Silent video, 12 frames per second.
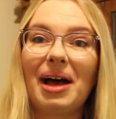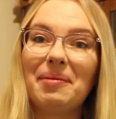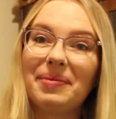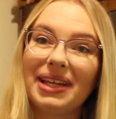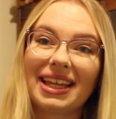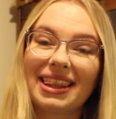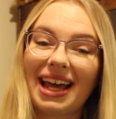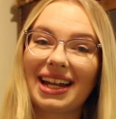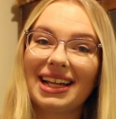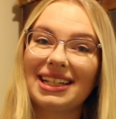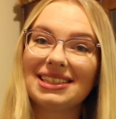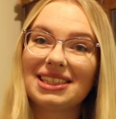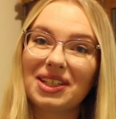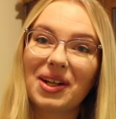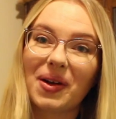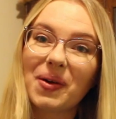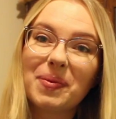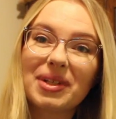being that it is, you
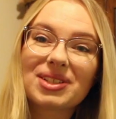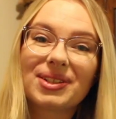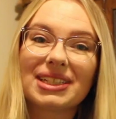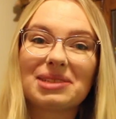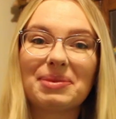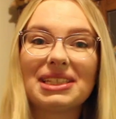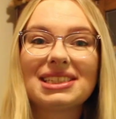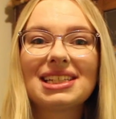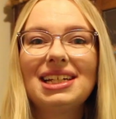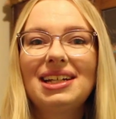know, almost Christmas.